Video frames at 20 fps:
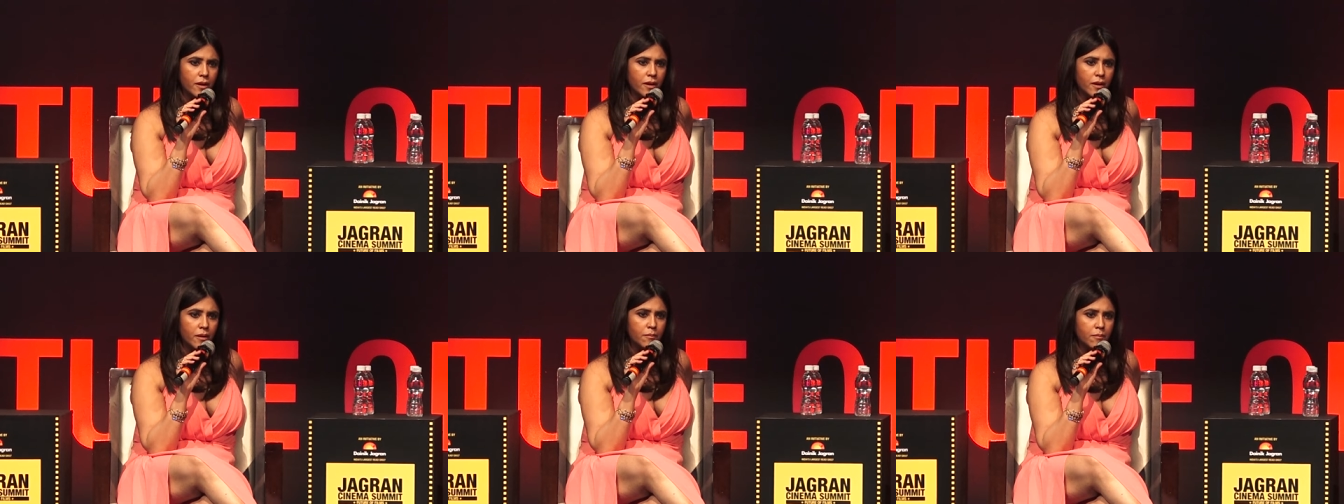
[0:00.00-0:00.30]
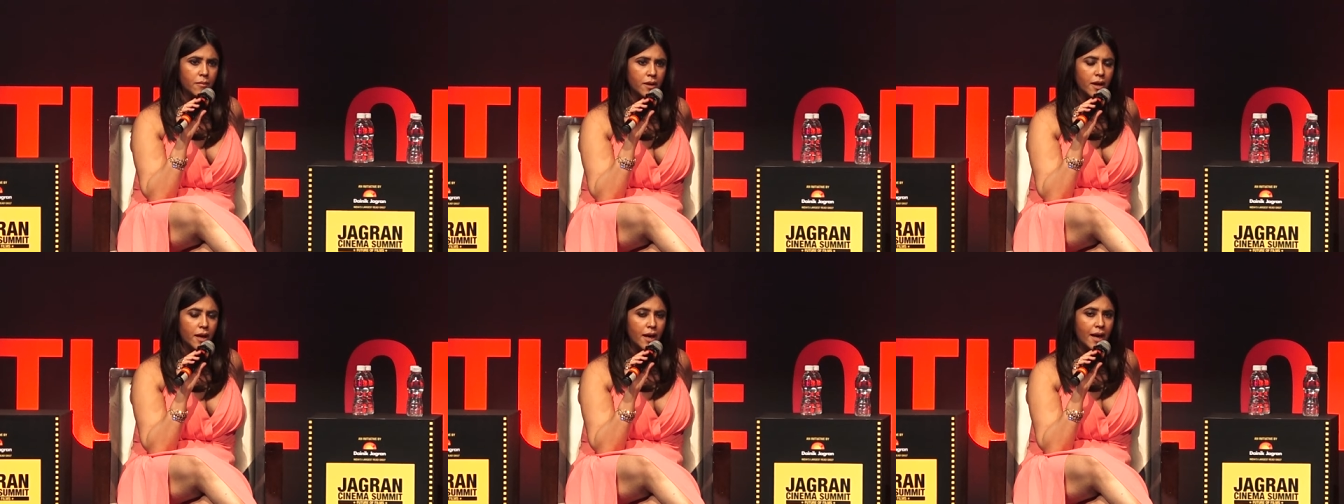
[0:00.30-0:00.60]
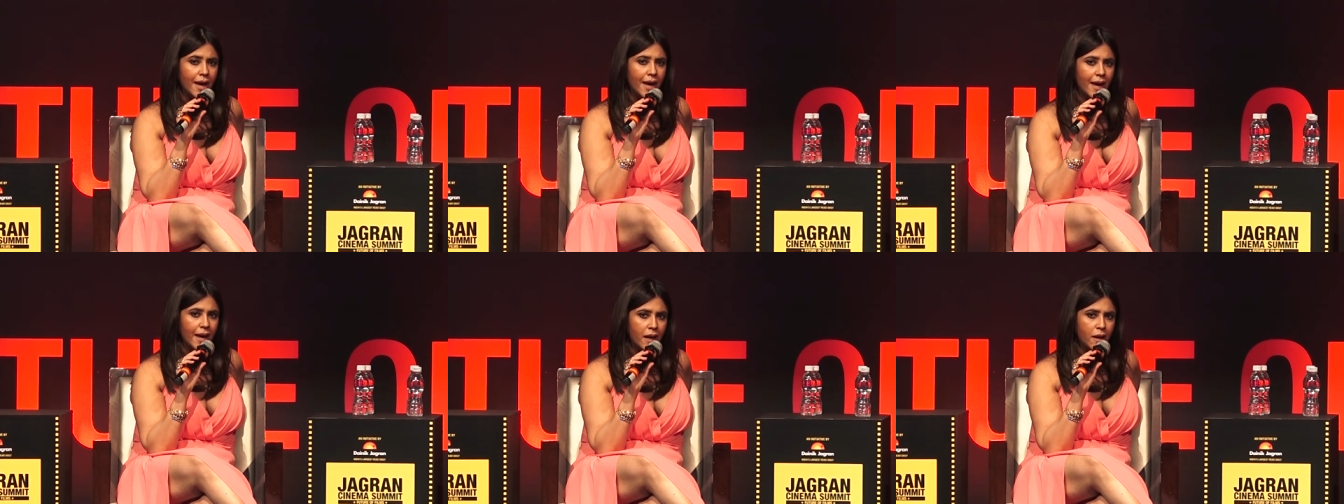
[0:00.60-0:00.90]
um,
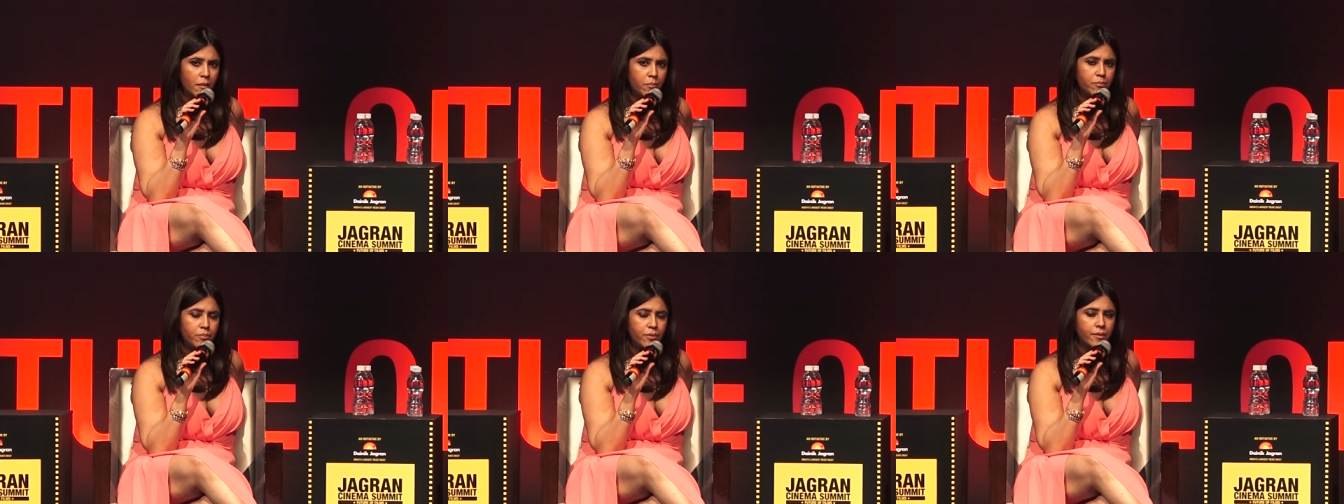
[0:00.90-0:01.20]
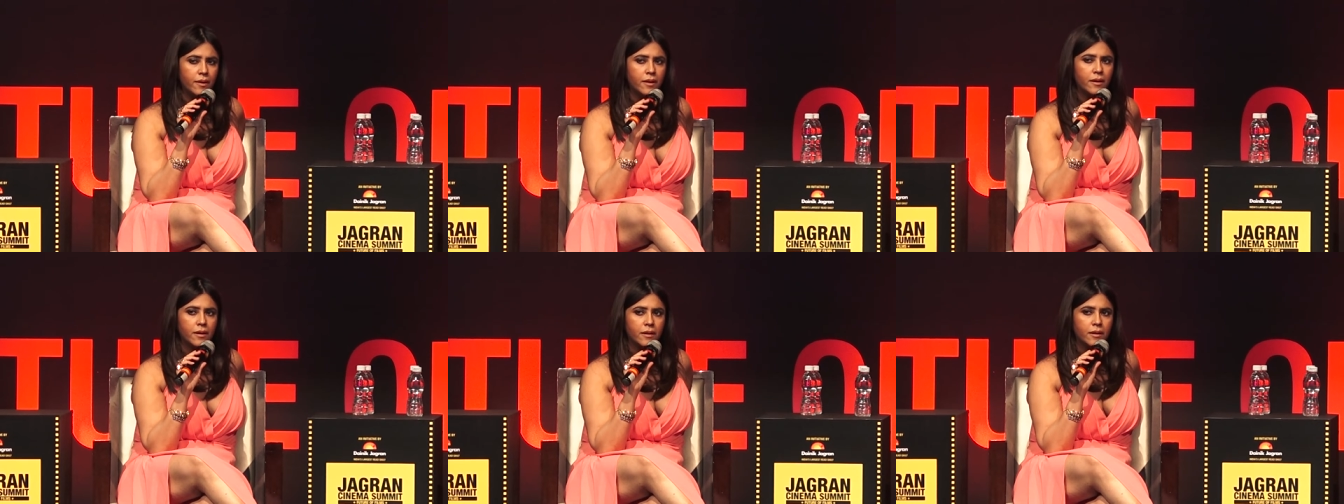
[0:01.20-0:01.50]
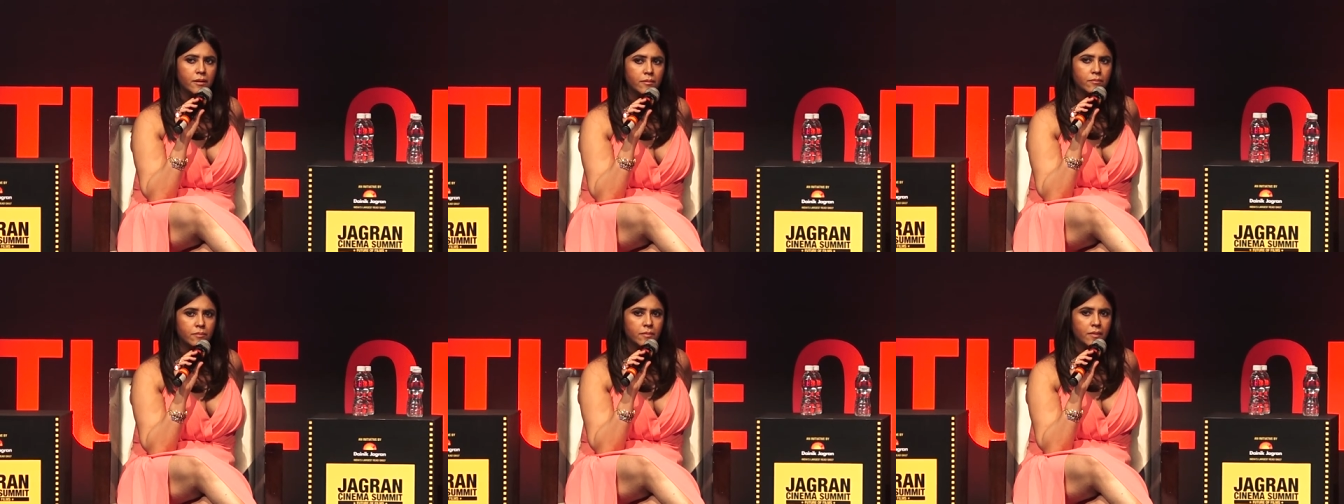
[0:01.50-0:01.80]
help.
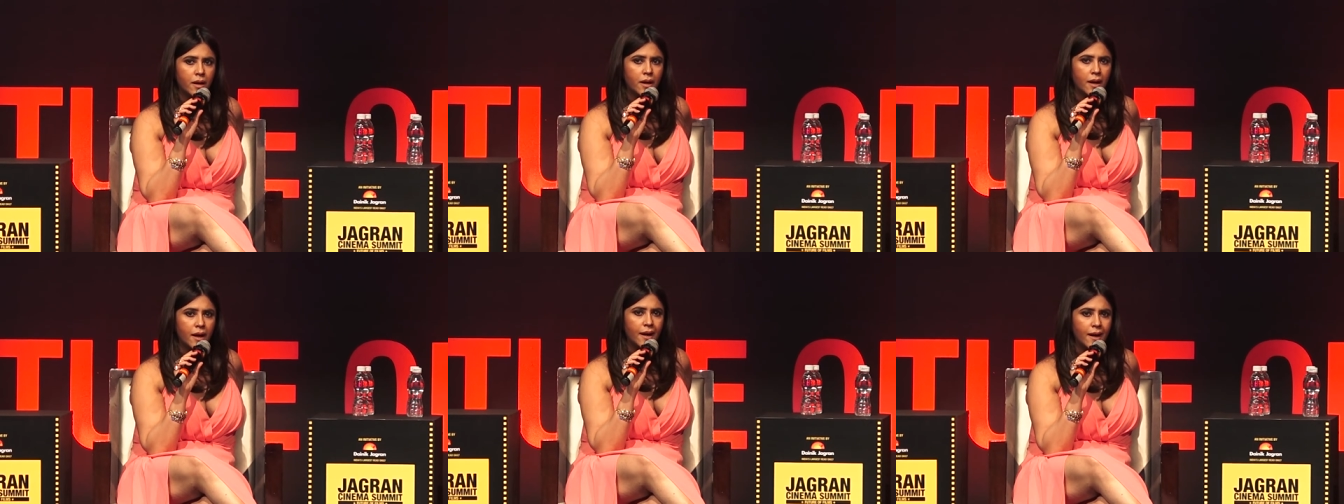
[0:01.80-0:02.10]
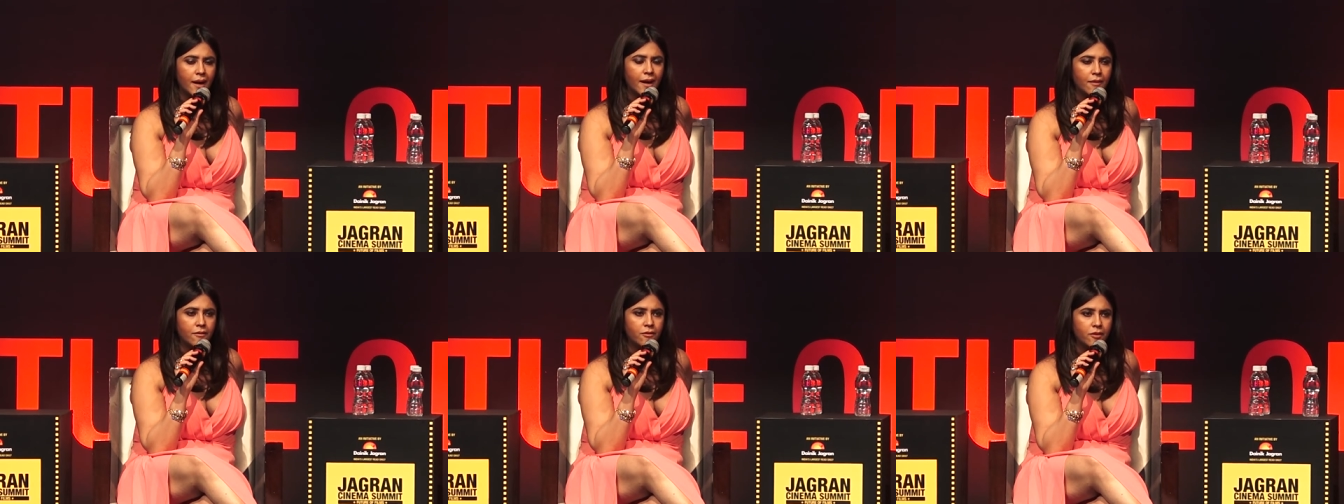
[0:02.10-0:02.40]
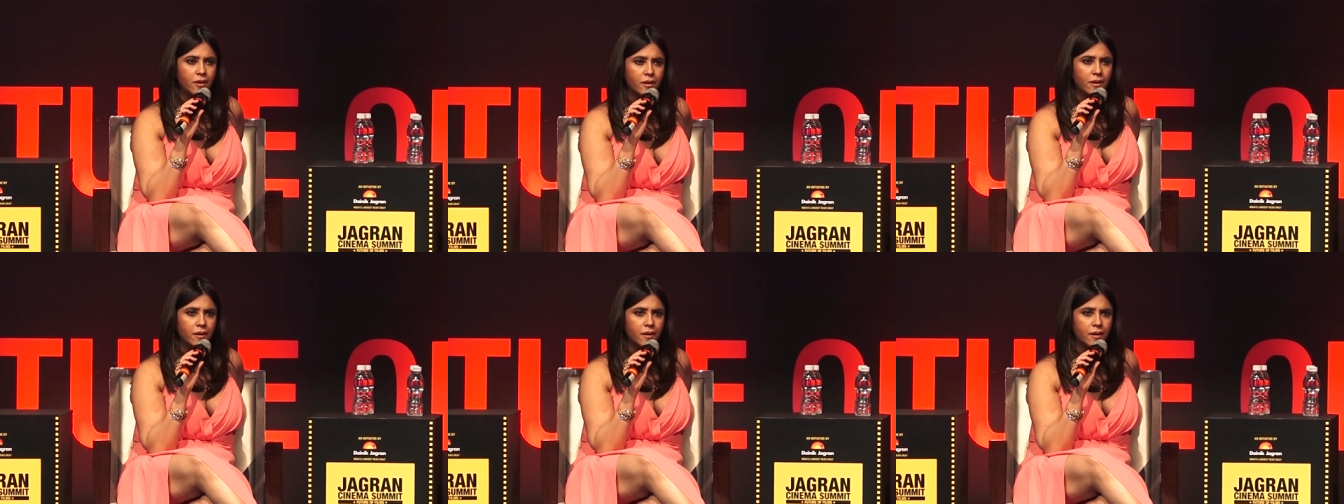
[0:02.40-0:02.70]
Um, I have
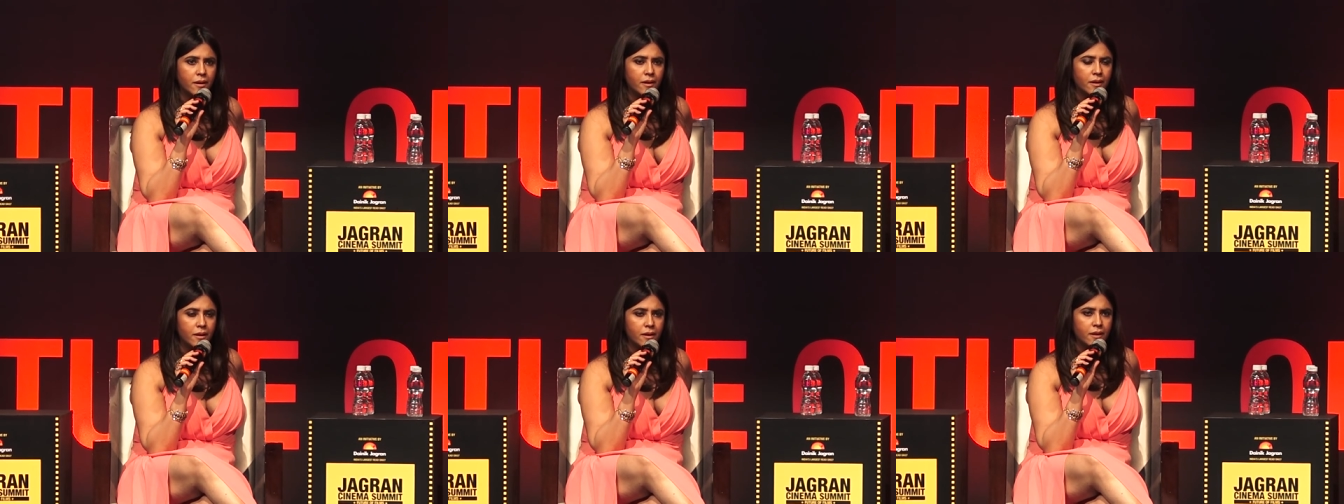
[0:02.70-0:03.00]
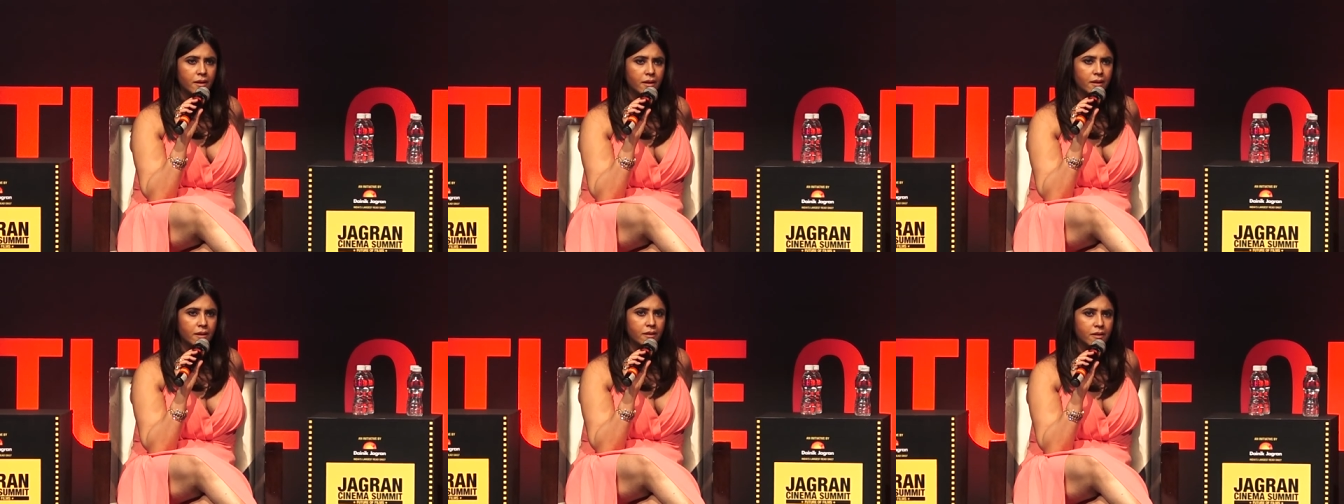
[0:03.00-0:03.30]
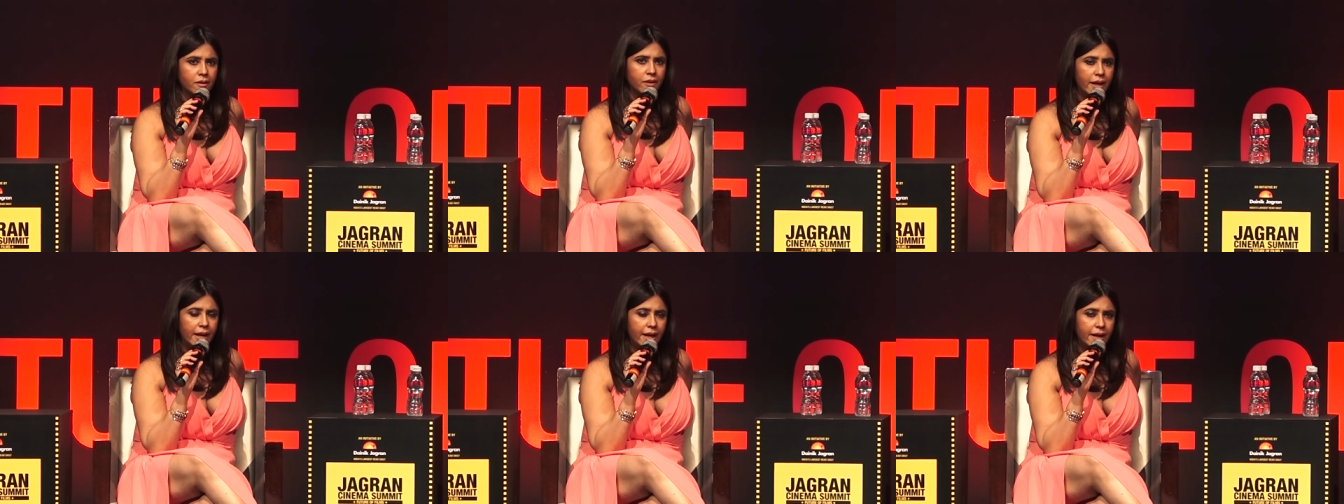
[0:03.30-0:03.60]
a
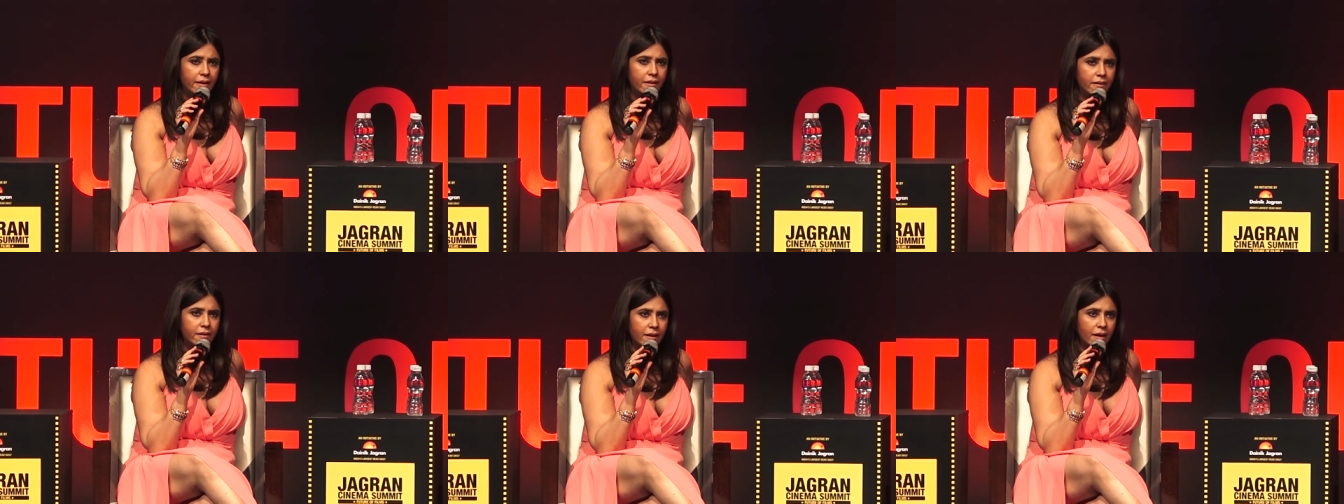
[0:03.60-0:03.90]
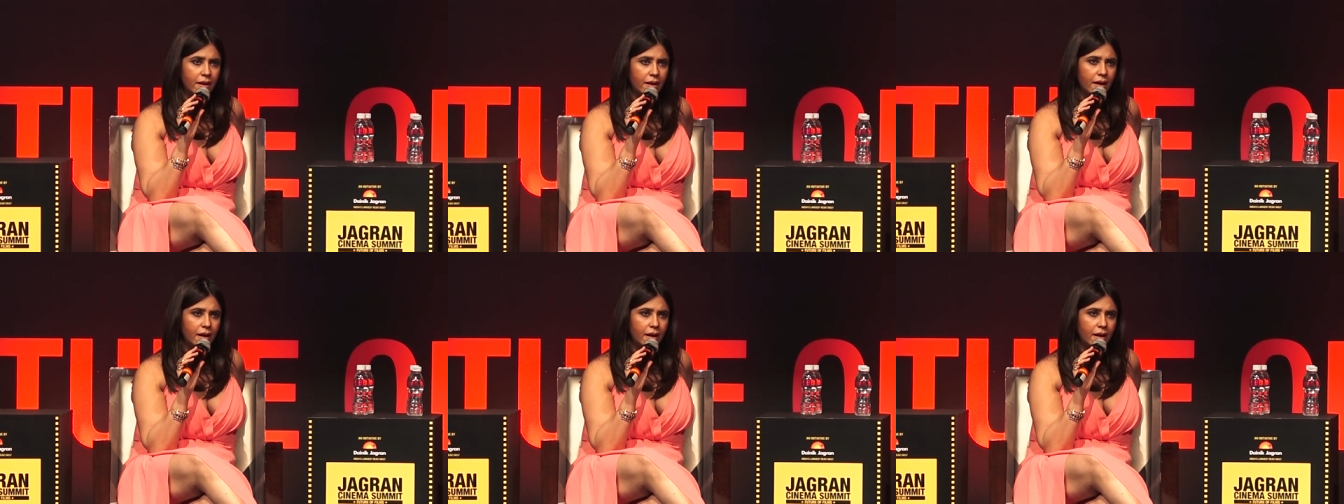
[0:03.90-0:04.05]
great